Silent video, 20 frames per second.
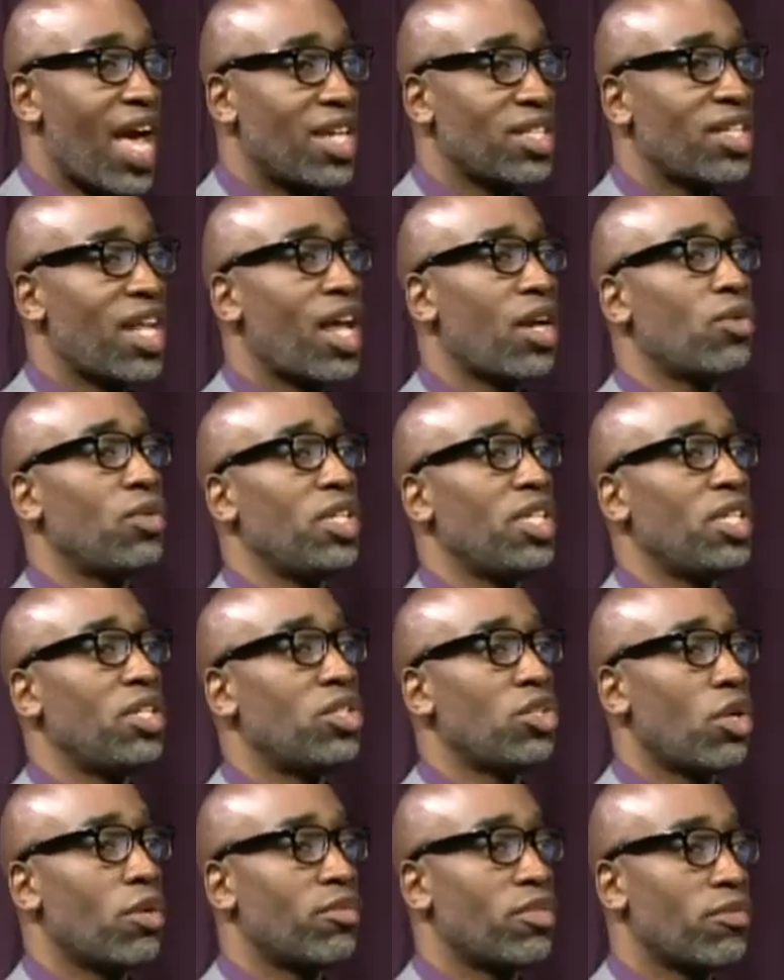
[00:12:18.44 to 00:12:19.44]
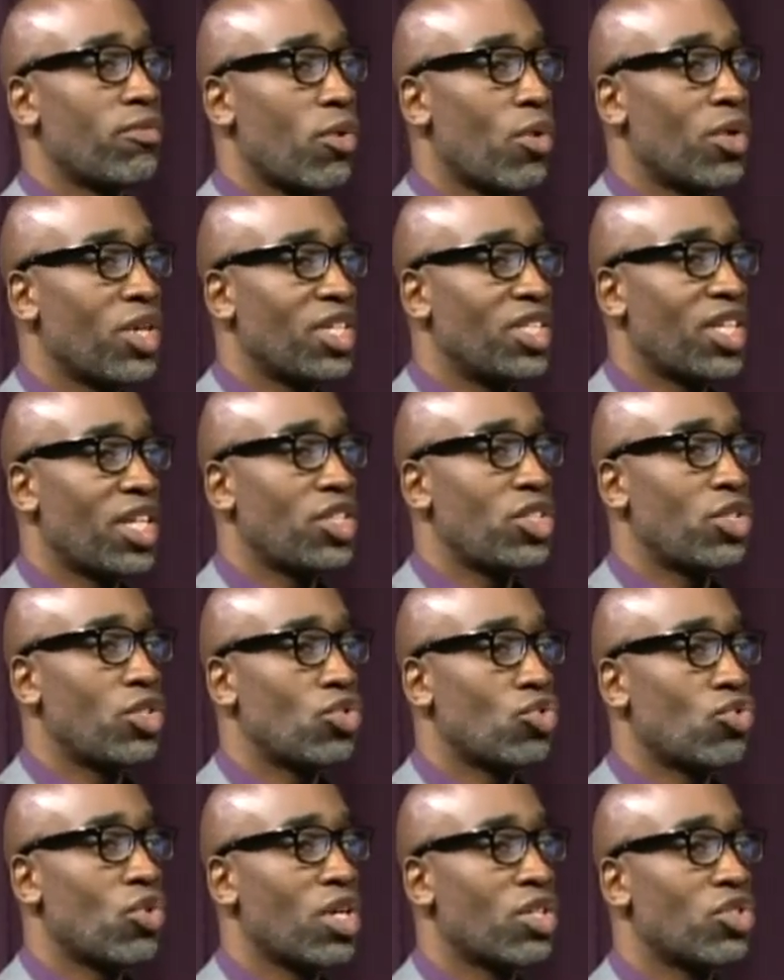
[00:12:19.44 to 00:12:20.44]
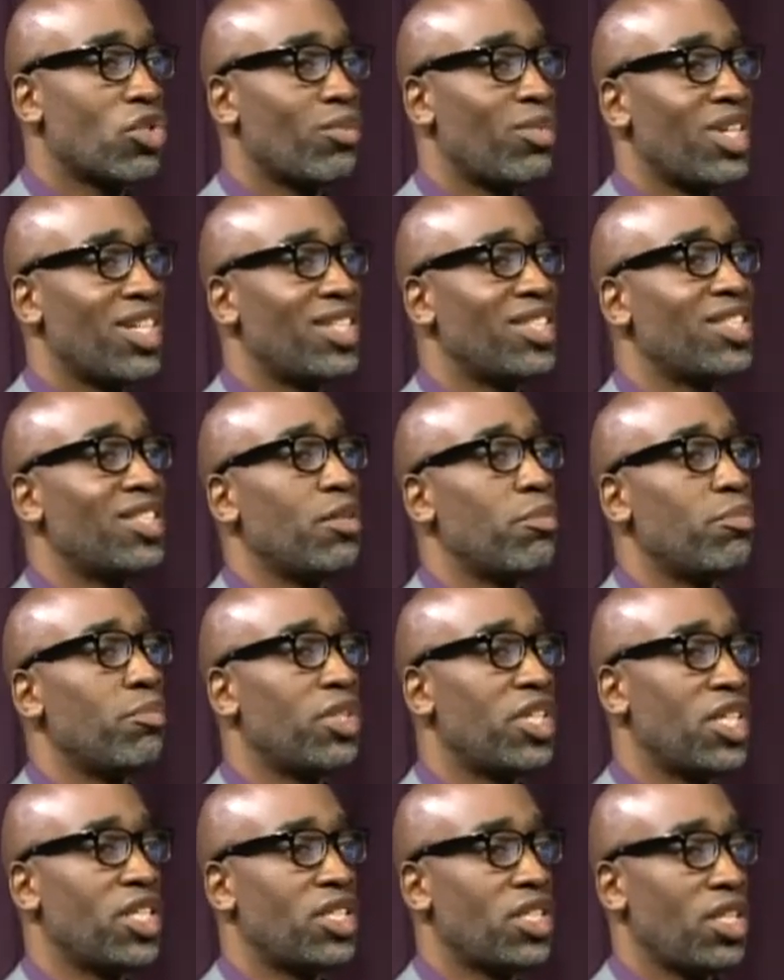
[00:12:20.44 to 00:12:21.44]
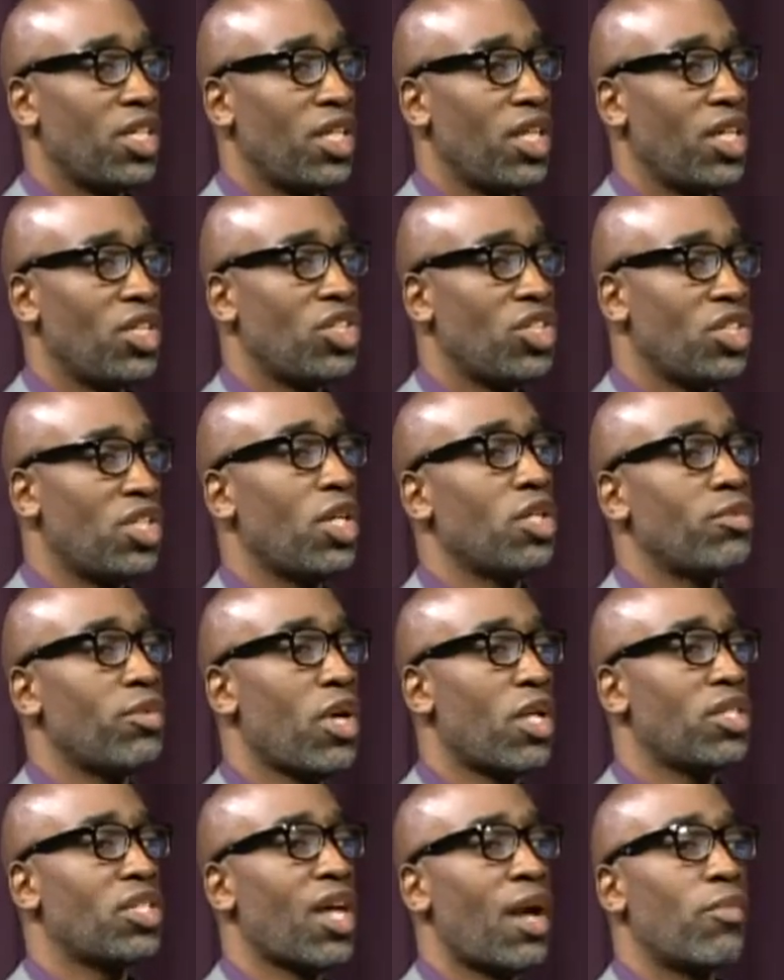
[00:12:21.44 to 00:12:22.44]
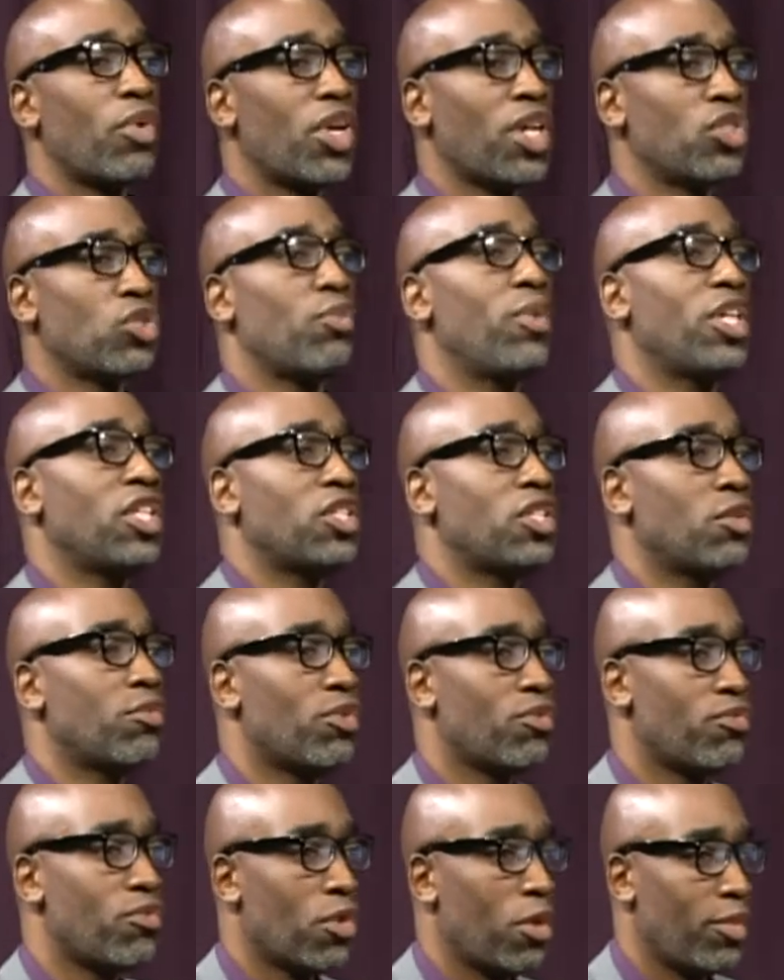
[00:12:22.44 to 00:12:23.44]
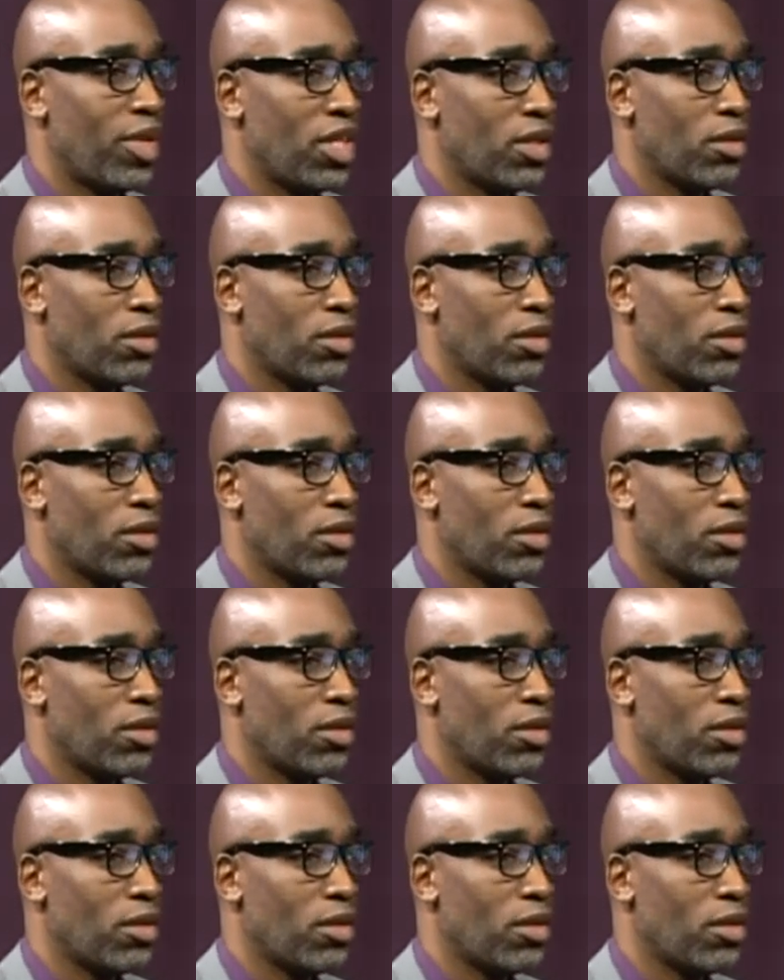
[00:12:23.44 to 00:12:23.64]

not only in terms of organization and structure, but is simplicity. And she tells me all the time, okay, so make it simple for me.